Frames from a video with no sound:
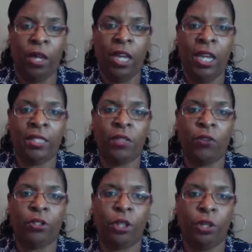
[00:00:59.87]
He's
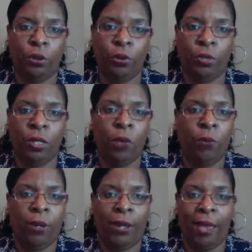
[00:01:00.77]
going to use
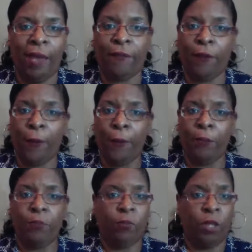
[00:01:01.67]
whatever
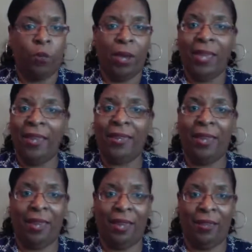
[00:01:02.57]
way He
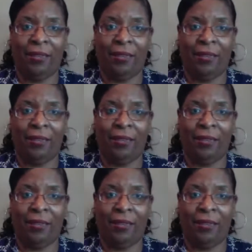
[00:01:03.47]
can